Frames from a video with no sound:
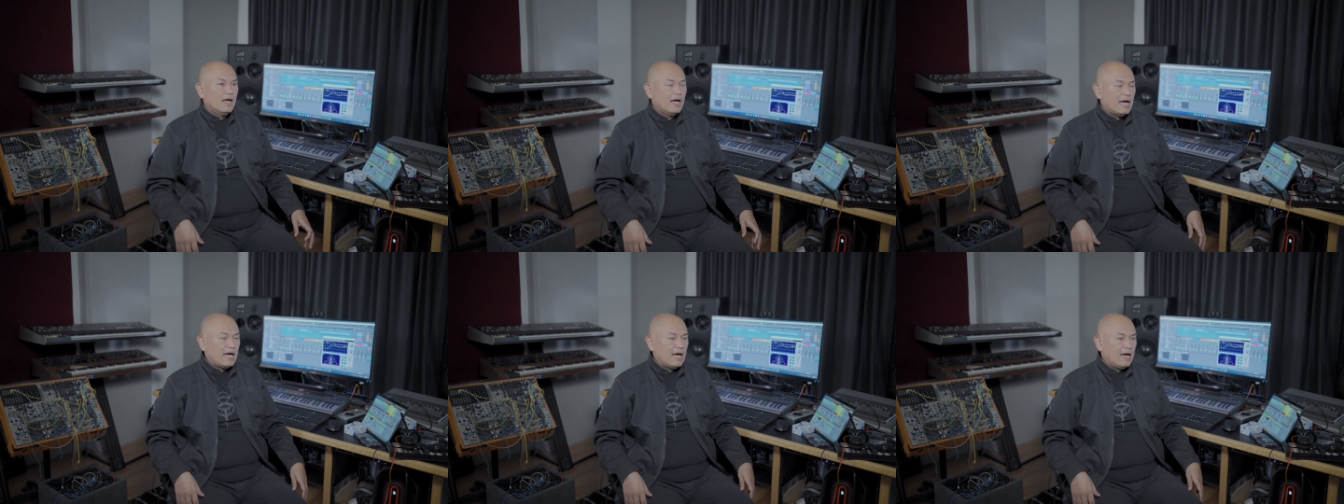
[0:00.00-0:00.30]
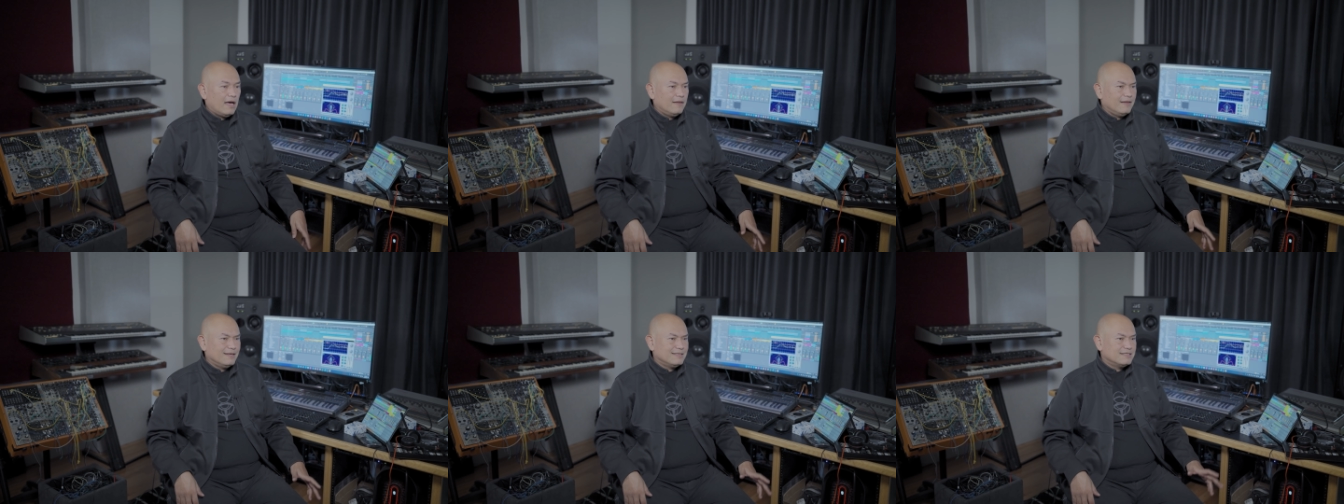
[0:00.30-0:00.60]

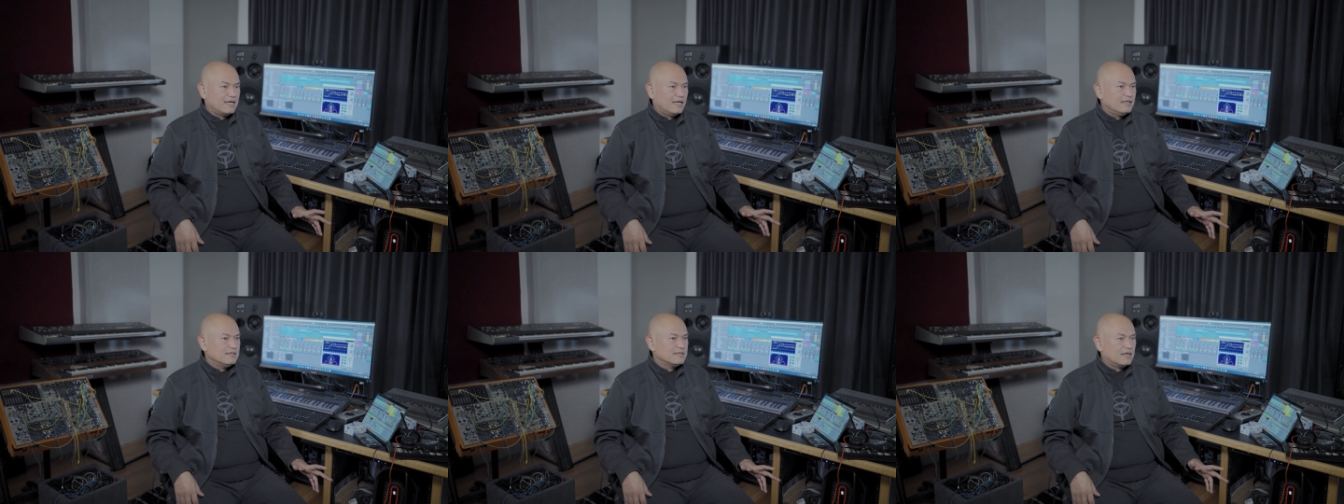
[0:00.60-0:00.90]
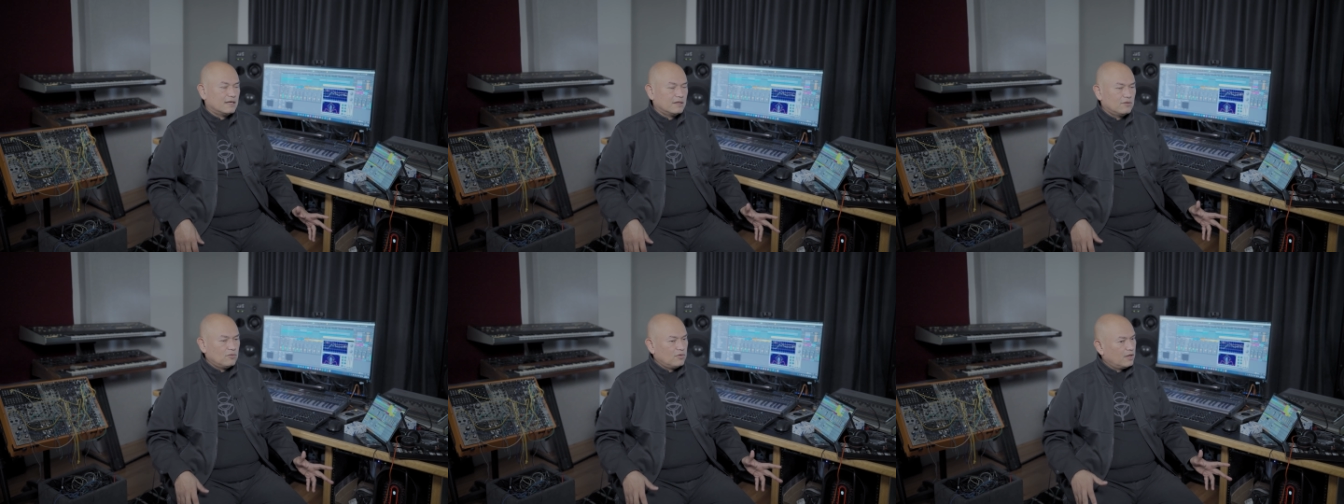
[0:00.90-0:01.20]
Uh, the sales
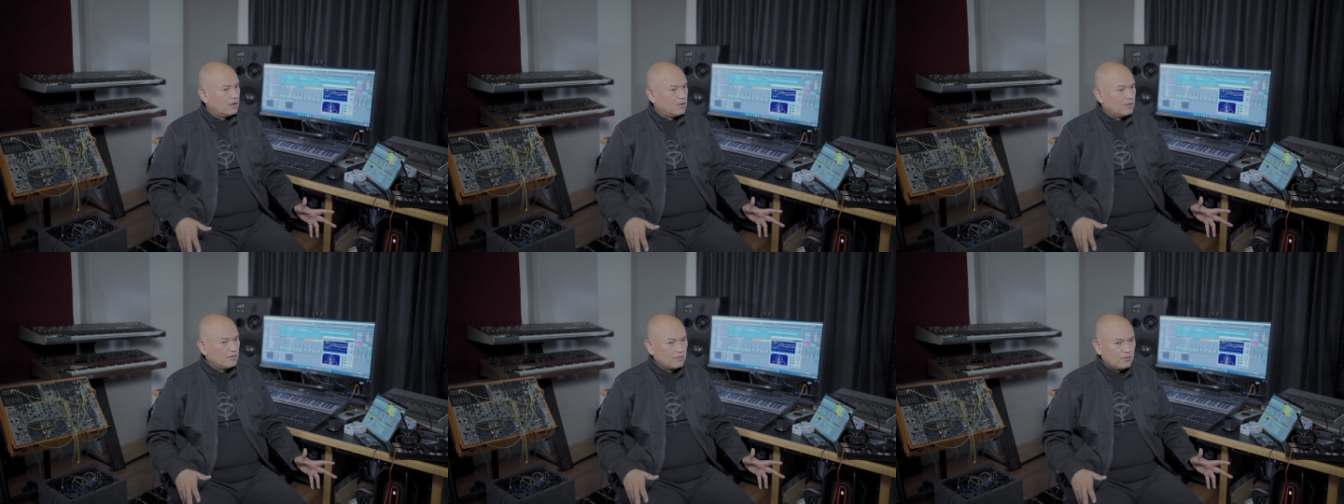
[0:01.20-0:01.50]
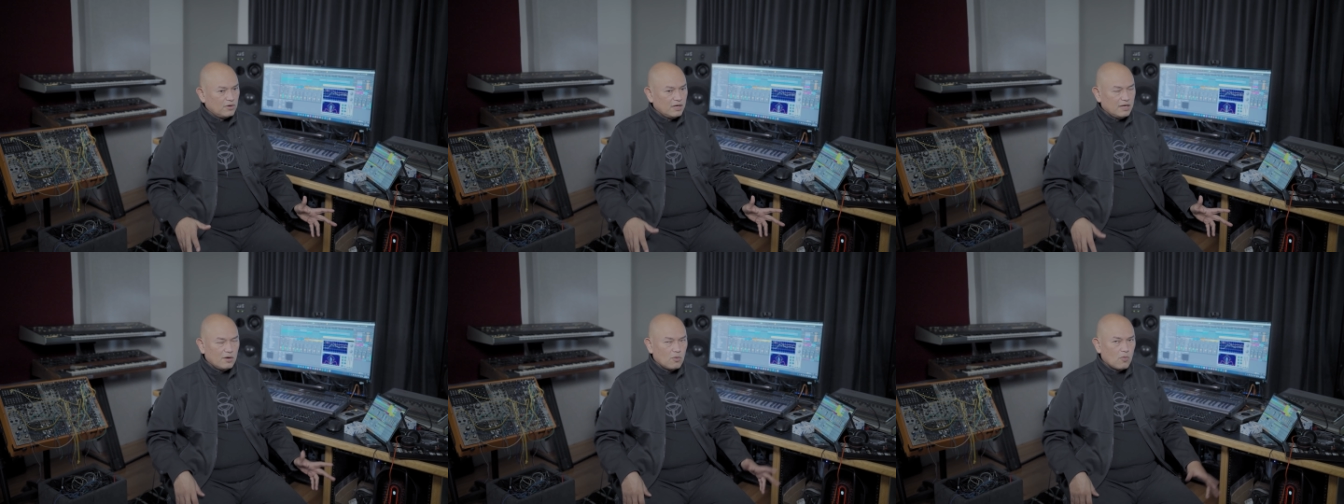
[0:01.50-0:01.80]
are doing
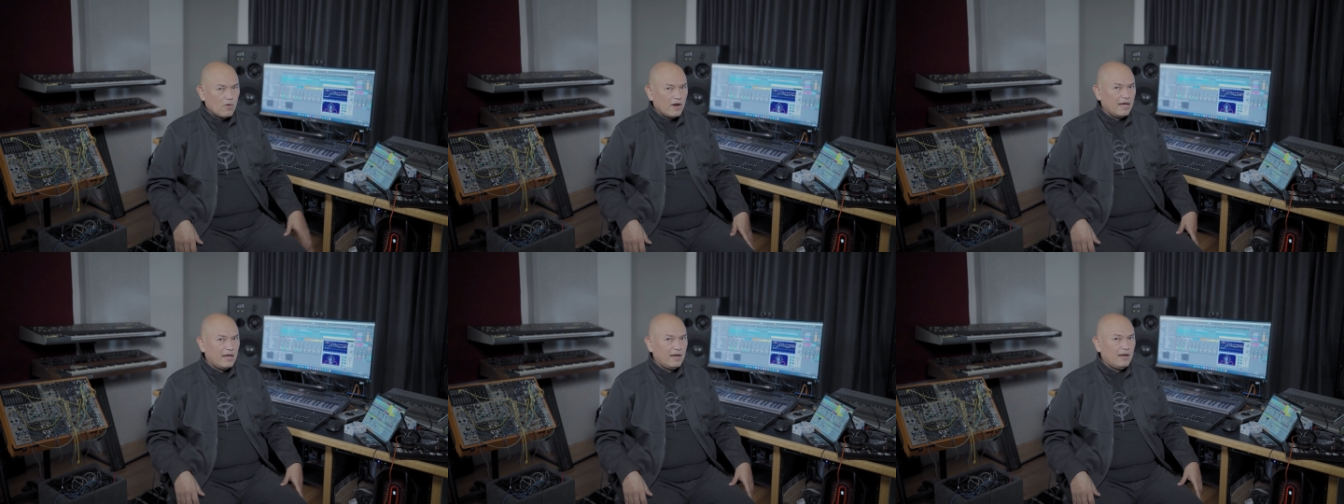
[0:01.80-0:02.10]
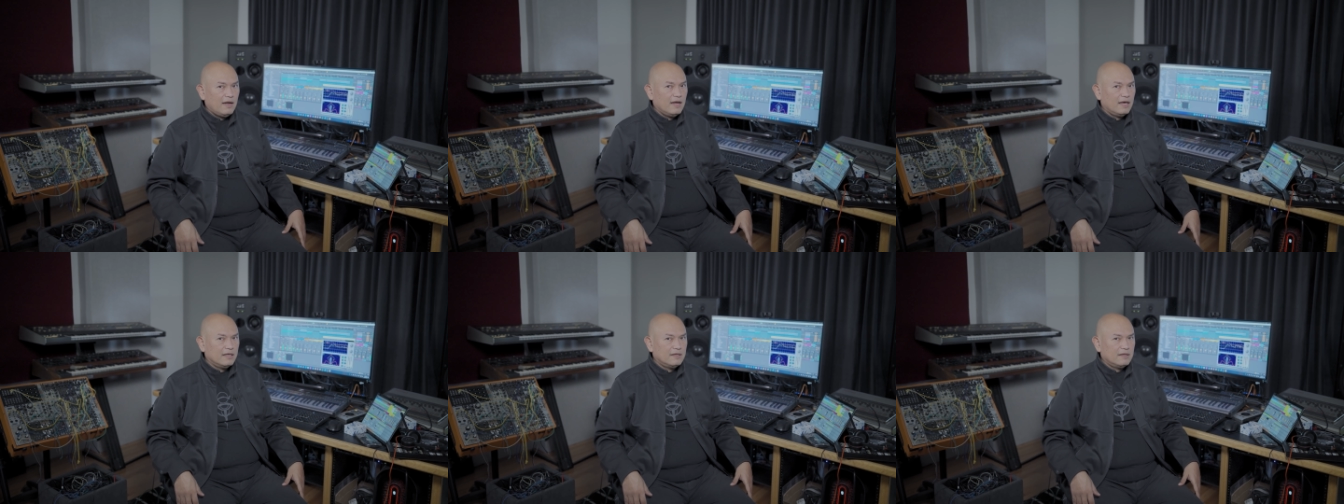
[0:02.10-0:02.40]
really
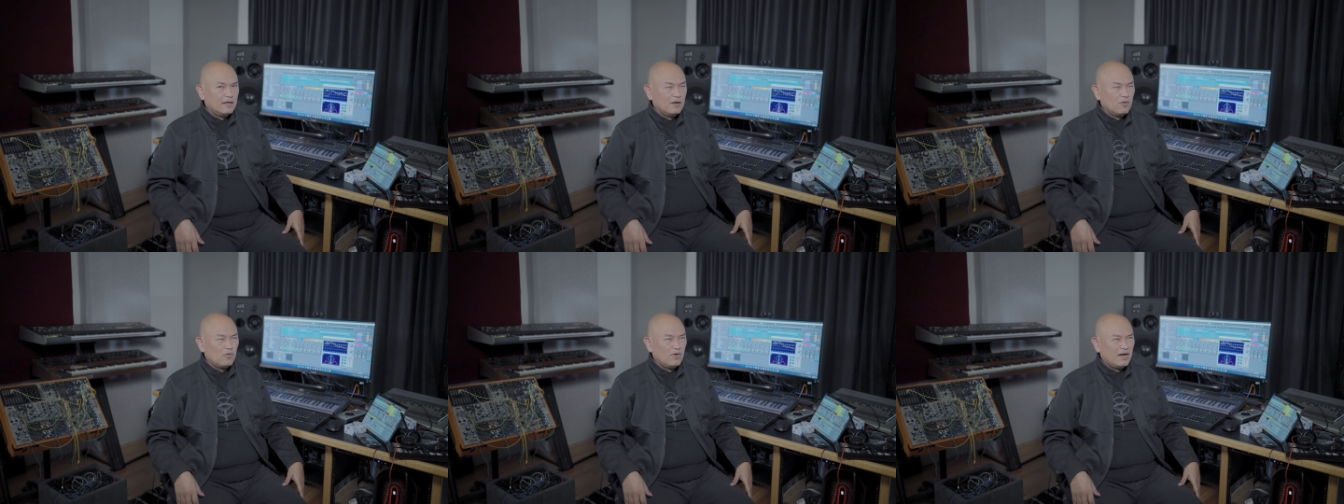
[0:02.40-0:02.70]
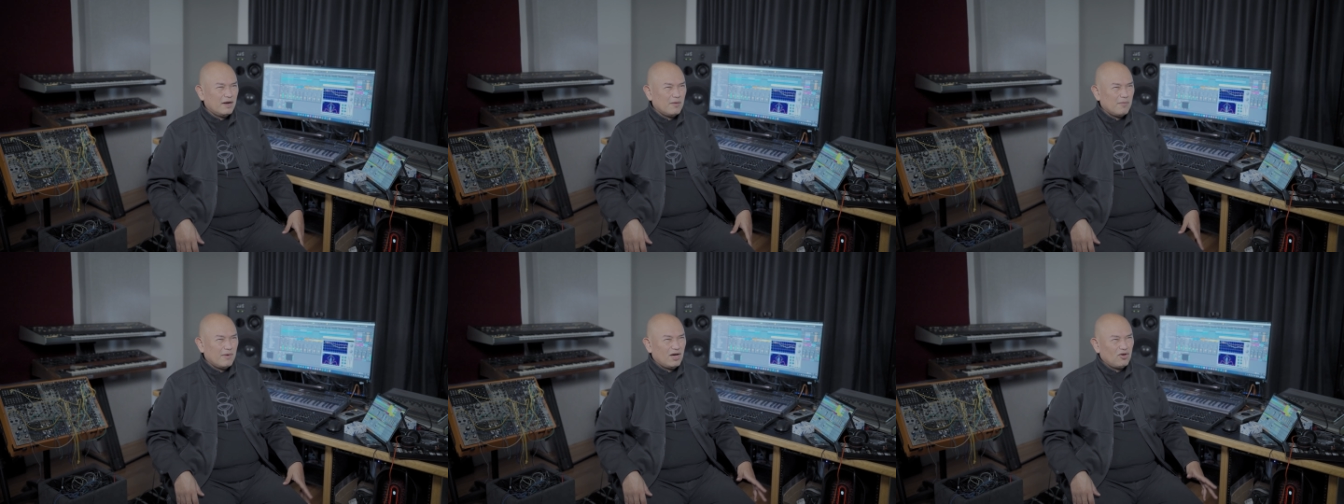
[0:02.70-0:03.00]
well. I think
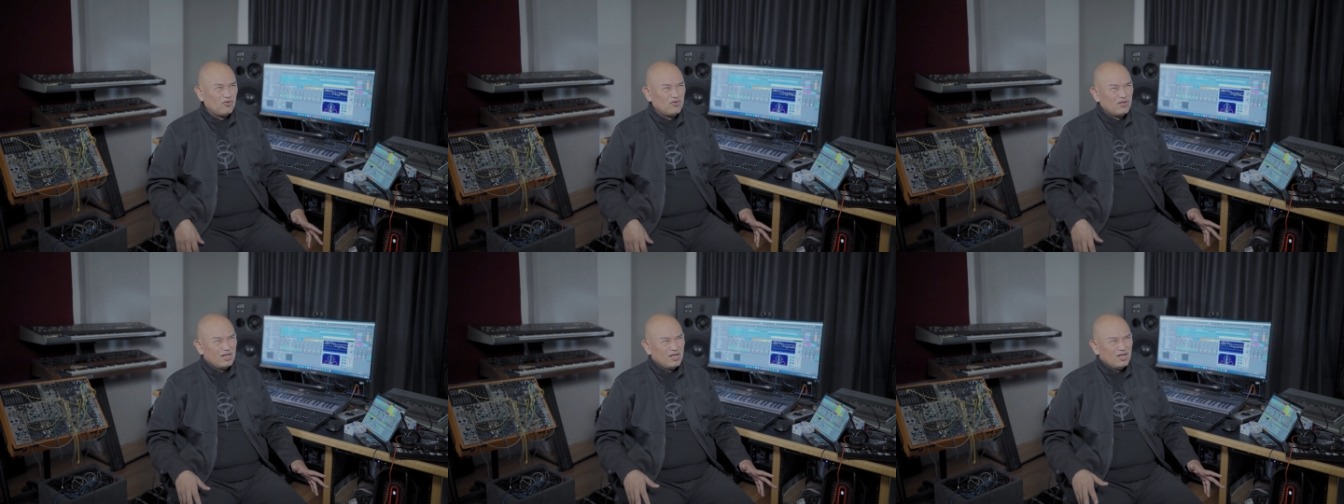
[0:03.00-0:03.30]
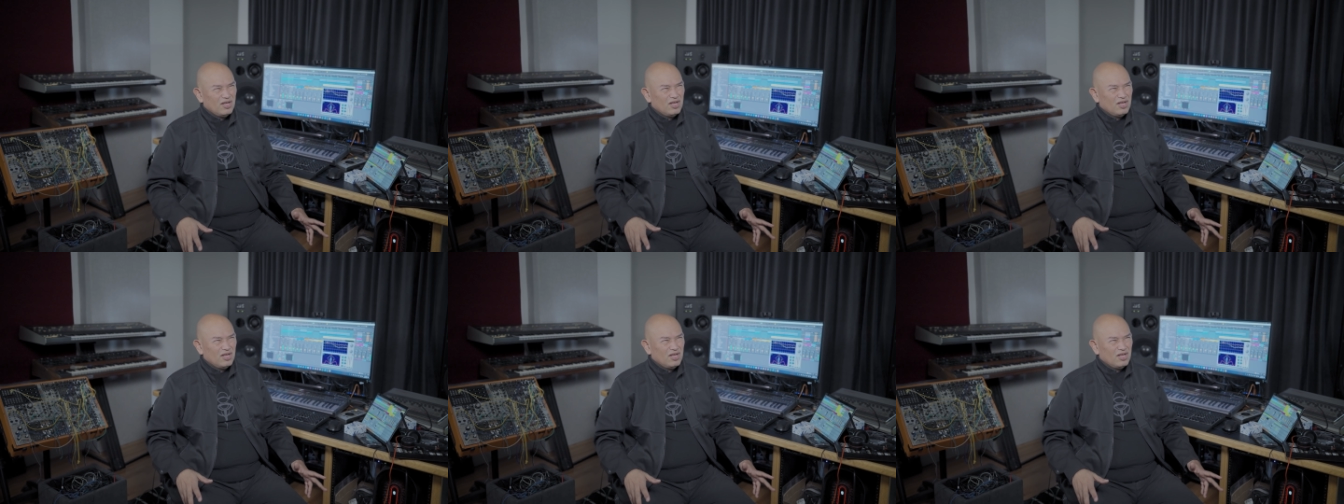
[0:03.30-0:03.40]
we're about